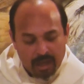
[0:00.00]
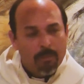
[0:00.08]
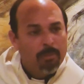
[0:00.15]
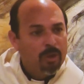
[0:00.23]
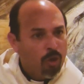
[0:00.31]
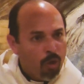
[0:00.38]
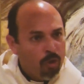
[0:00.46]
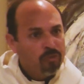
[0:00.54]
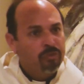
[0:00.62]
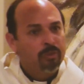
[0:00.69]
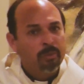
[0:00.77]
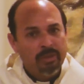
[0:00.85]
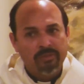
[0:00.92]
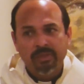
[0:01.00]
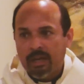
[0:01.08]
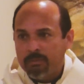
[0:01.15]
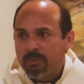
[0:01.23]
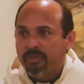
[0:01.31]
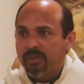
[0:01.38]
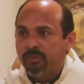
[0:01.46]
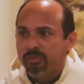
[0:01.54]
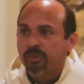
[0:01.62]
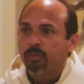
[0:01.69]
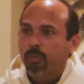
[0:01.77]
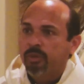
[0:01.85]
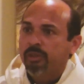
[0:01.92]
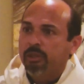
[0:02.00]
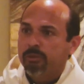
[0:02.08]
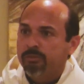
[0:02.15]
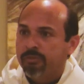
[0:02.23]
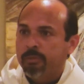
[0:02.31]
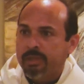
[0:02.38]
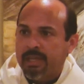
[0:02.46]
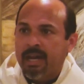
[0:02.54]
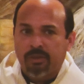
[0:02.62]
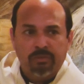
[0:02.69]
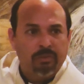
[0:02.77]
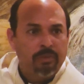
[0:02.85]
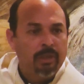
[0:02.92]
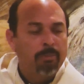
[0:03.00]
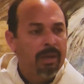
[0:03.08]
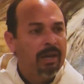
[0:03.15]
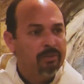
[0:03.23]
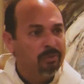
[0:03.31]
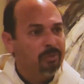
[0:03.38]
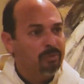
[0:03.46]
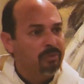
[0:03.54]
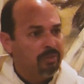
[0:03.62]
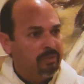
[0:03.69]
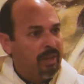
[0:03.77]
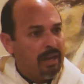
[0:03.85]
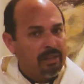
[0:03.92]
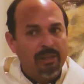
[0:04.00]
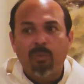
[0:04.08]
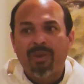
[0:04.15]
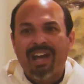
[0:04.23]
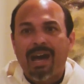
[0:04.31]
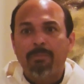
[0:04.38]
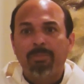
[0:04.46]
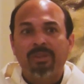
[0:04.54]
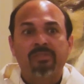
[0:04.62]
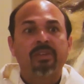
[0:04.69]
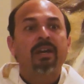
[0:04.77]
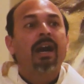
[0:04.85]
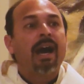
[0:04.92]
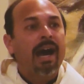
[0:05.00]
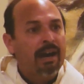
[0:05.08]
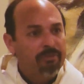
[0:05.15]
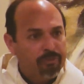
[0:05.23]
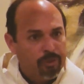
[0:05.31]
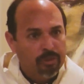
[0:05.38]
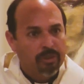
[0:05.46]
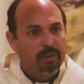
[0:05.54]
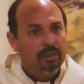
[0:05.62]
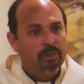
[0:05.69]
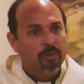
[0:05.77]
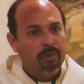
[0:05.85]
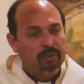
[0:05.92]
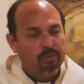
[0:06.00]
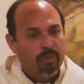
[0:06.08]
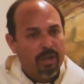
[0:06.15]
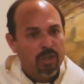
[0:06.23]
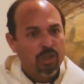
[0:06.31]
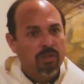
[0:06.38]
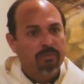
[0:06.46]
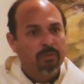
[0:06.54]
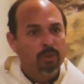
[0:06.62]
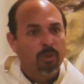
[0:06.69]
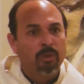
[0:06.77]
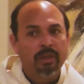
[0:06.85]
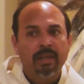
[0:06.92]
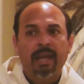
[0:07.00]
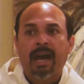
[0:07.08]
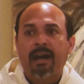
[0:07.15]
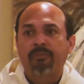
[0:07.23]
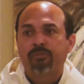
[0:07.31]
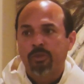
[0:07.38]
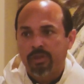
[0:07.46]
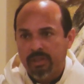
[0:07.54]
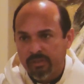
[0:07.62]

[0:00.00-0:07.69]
But also in the time of Easter, we're hearing from the Acts of the Apostles, exactly what happens after the resurrection of the Lord and after the